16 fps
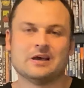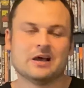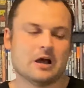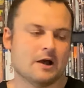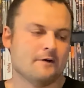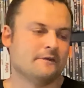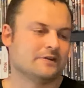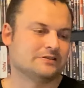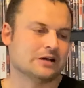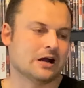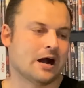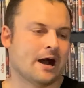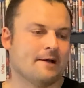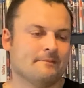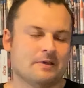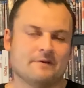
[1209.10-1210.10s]
over
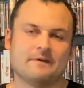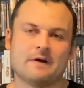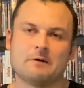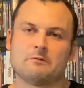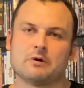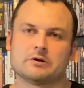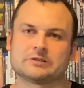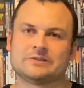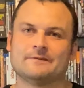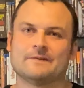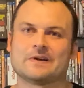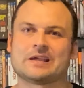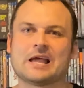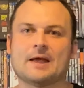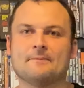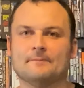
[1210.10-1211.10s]
time if I watch them
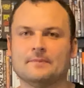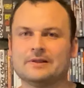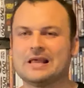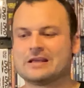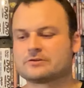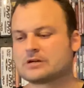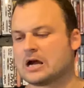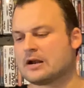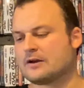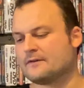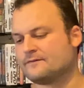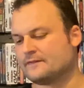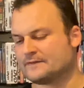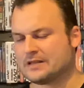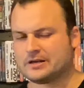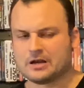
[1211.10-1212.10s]
again, but that's kind of
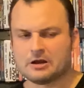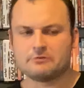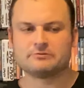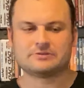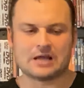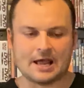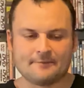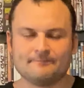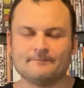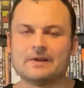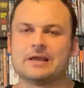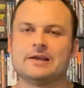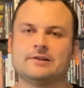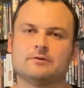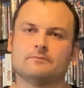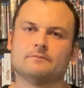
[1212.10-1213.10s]
from the notes that I've
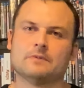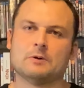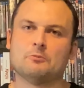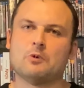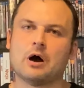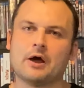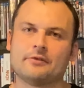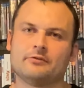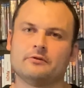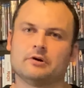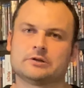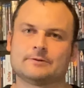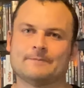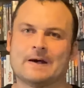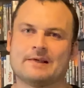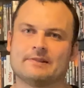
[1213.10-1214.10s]
made and, and what I
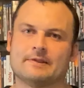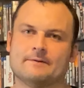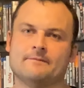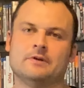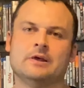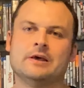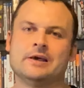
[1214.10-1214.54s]
thought about them.